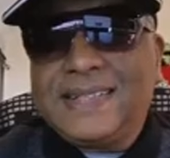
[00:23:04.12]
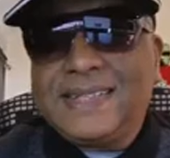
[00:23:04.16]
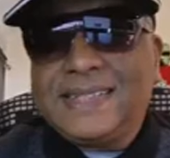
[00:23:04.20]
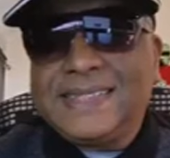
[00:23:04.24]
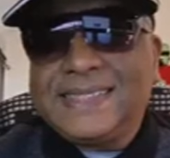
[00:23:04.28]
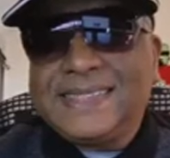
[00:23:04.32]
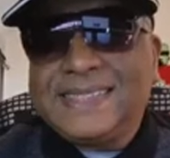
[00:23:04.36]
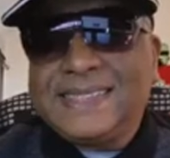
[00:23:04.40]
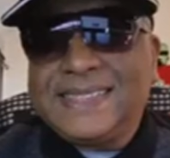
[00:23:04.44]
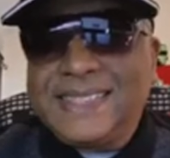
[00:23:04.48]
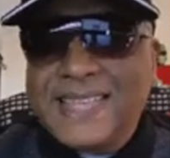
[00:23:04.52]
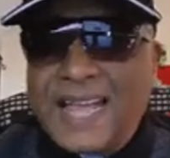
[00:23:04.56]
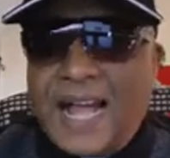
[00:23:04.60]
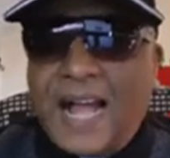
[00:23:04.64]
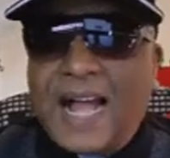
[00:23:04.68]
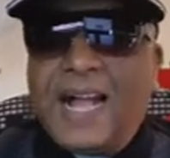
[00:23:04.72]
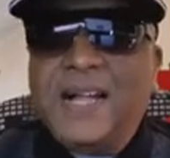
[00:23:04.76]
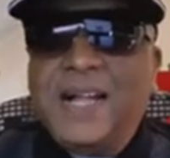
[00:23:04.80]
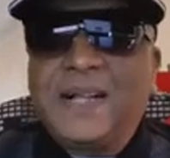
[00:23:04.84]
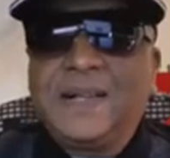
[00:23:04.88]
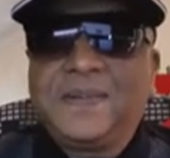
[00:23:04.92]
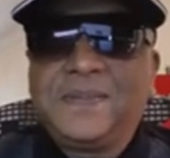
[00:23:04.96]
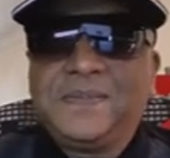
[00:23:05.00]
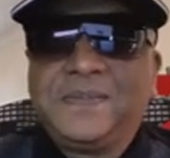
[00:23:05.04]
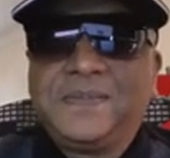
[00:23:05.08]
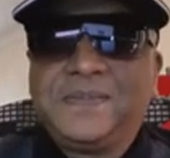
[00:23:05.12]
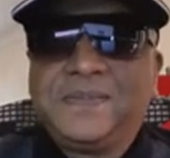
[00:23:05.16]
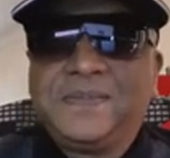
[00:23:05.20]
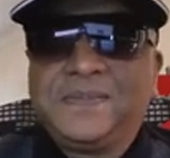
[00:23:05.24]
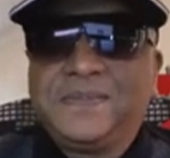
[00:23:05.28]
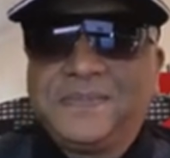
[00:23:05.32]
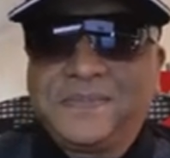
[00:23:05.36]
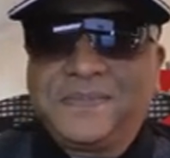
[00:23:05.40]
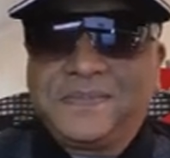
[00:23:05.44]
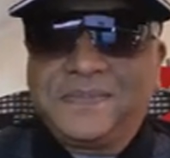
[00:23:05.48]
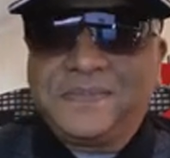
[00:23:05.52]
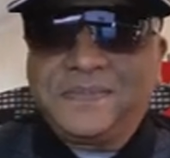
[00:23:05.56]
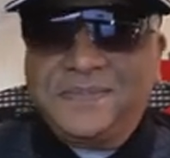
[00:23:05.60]
Yeah.
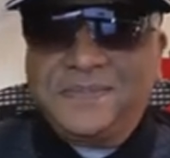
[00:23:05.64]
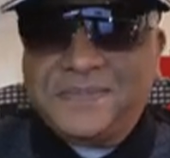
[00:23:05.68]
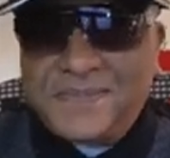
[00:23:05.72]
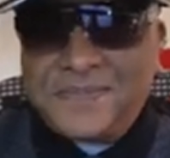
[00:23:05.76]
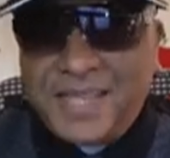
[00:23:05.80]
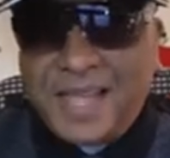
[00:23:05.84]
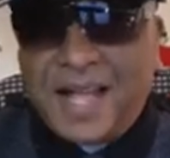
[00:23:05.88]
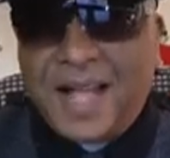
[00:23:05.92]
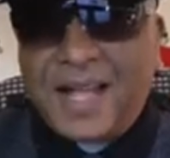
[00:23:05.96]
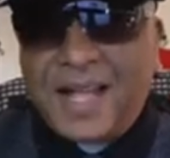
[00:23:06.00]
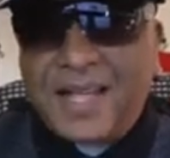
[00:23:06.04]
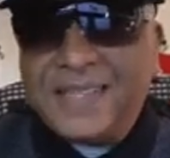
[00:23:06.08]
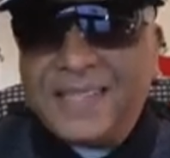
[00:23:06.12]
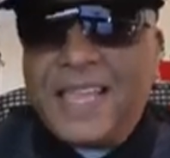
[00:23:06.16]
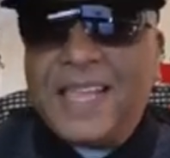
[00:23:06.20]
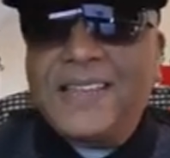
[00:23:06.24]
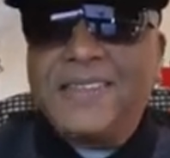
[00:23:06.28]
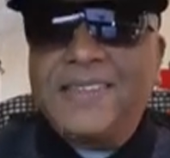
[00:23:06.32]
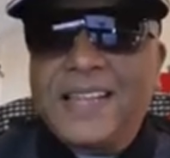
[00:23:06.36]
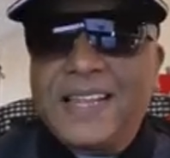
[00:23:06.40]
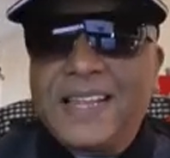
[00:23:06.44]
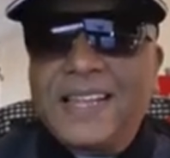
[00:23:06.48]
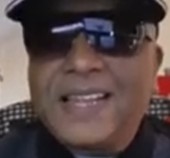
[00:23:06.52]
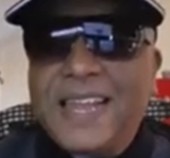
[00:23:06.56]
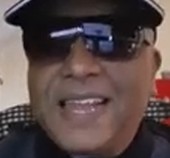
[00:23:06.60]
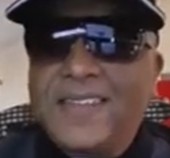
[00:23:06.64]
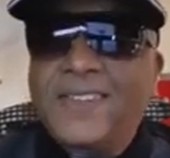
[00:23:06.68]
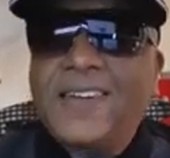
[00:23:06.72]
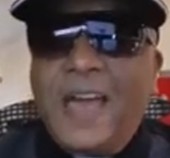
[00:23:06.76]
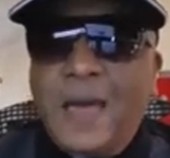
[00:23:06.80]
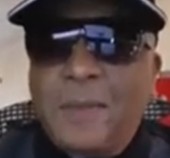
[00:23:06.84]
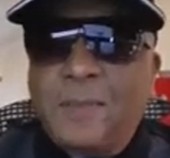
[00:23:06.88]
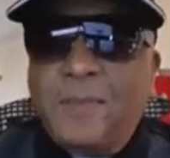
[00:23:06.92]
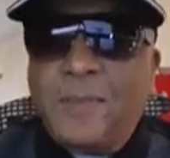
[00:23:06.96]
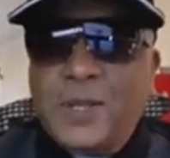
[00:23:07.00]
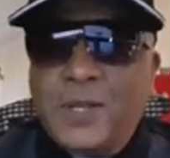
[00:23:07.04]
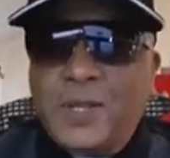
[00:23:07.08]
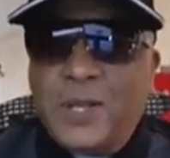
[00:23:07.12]
Then it'll never
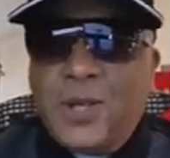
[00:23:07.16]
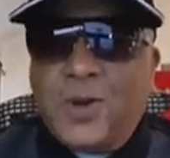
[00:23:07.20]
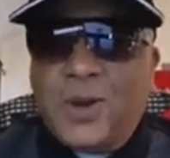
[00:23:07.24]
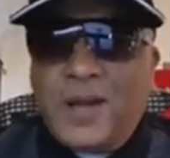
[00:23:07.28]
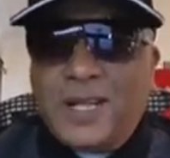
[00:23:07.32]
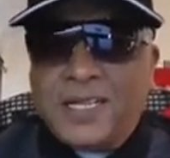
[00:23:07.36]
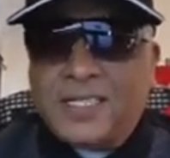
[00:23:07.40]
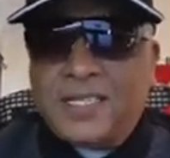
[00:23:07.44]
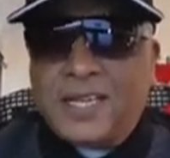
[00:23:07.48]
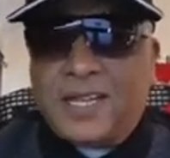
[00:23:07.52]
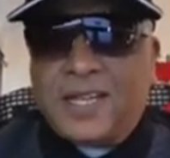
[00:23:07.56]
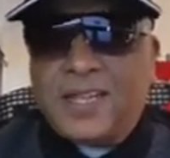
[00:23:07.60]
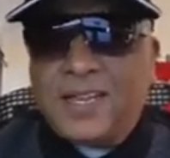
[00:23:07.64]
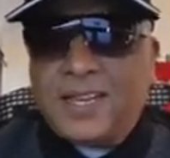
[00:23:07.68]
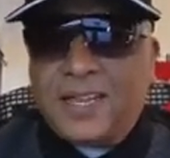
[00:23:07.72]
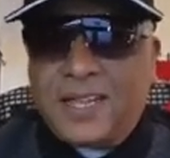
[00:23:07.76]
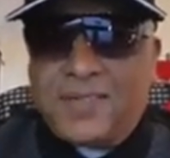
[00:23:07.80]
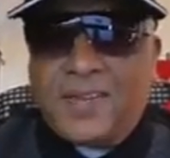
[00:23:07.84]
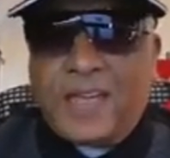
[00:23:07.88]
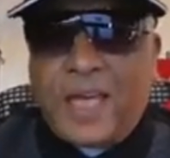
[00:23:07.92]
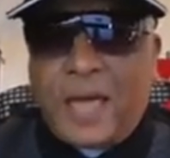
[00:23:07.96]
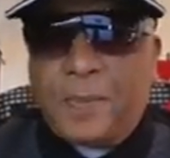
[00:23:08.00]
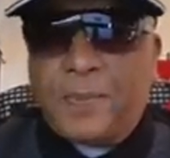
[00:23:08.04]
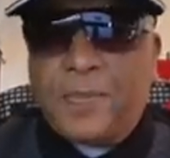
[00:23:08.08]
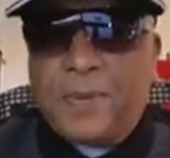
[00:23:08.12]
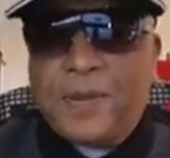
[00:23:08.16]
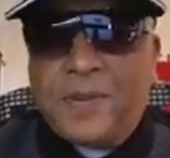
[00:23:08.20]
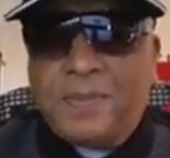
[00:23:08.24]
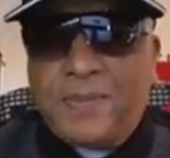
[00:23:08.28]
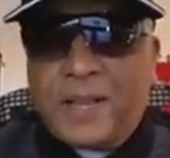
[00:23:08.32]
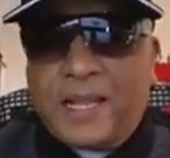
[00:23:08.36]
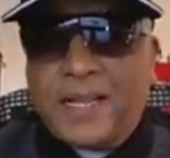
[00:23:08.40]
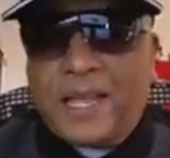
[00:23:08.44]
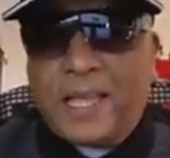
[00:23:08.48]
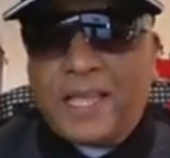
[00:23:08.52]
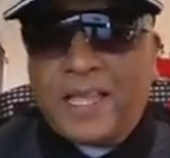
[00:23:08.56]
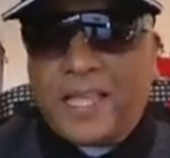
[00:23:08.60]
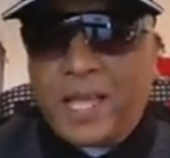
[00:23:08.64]
happen though, Ajahn. It'll never happen.
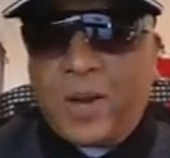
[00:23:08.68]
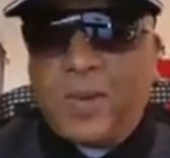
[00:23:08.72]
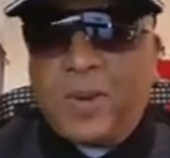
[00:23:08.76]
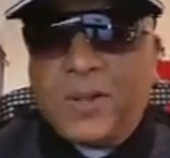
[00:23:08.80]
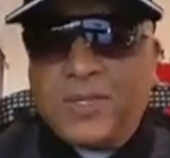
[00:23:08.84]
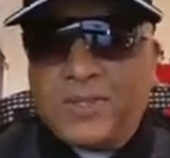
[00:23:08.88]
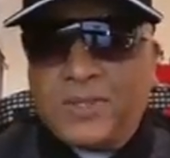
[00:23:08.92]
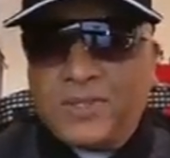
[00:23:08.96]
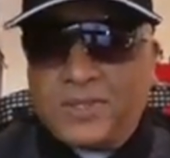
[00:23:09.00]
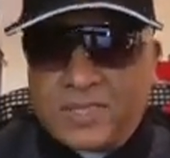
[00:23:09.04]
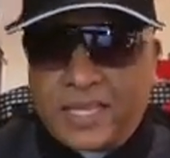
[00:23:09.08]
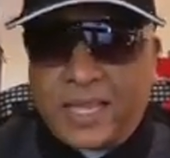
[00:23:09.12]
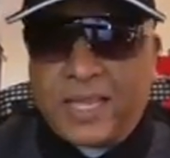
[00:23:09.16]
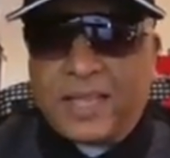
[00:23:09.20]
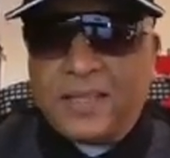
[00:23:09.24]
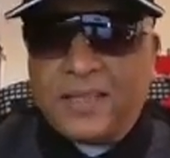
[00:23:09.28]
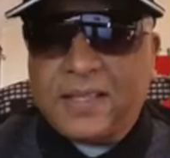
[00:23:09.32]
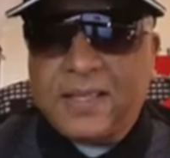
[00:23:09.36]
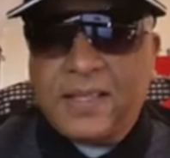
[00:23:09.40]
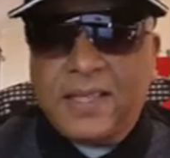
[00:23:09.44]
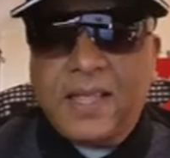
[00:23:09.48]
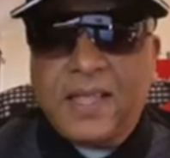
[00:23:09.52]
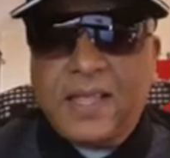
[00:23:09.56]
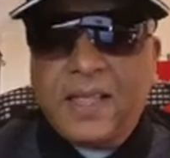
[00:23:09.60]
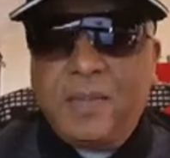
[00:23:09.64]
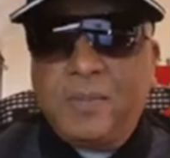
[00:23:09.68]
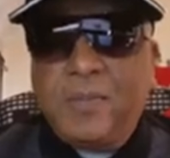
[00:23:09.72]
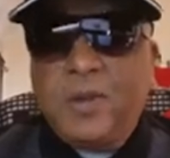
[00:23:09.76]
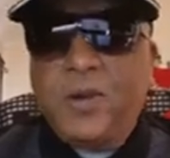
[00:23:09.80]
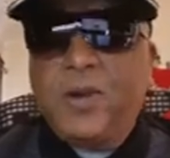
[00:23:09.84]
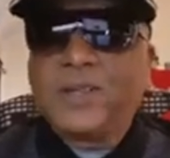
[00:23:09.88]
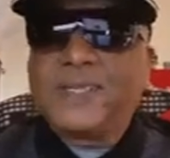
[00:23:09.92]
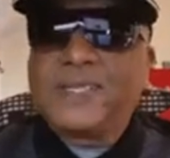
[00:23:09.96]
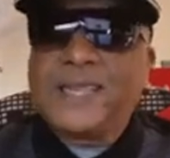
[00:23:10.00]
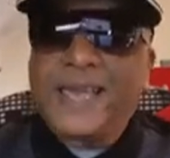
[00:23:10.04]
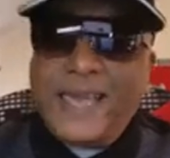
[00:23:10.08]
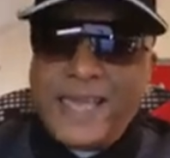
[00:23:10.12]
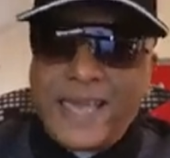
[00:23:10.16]
But I hear what you're saying,
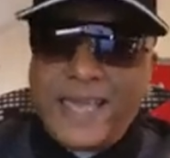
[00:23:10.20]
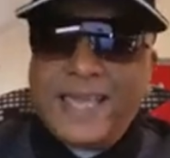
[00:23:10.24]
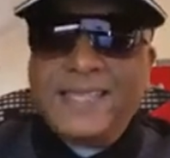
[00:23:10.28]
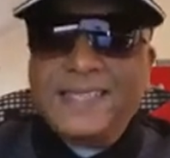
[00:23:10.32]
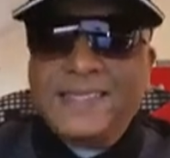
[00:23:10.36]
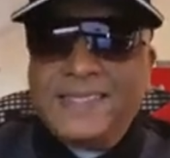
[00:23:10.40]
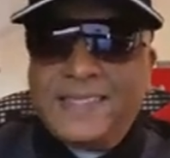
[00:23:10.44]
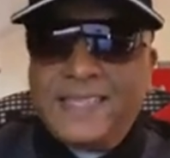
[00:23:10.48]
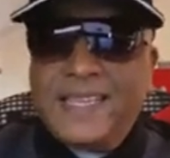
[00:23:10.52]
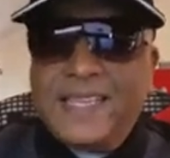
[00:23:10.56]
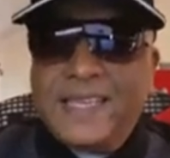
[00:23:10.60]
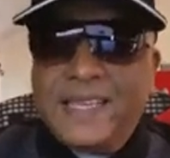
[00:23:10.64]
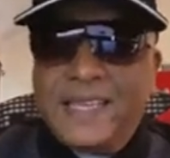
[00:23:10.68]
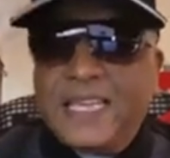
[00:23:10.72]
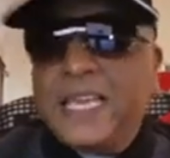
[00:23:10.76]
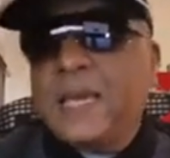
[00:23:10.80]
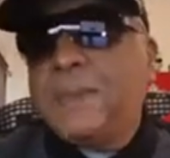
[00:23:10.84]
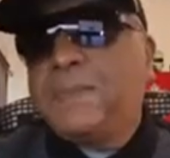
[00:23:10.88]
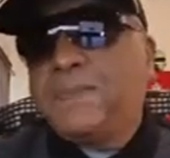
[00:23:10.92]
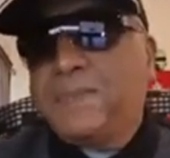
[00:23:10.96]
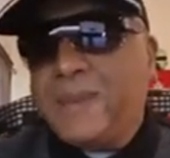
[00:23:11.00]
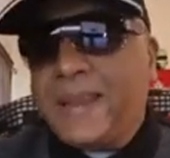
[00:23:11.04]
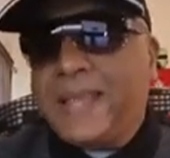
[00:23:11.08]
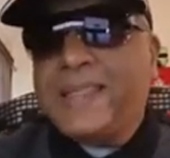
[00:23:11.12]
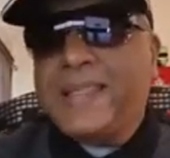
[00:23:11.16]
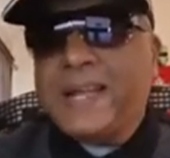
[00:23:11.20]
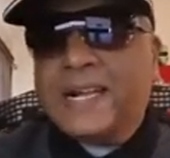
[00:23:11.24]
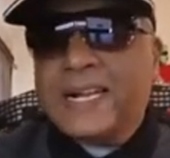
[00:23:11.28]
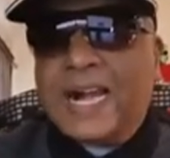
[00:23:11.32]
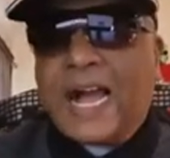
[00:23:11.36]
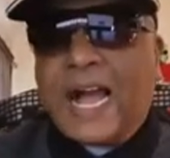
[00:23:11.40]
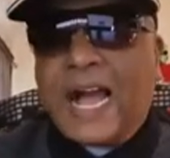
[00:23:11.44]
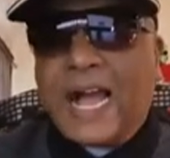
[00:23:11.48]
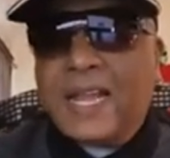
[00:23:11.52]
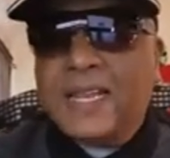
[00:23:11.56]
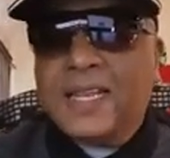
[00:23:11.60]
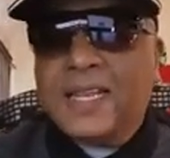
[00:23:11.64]
because the ANC keep playing the card.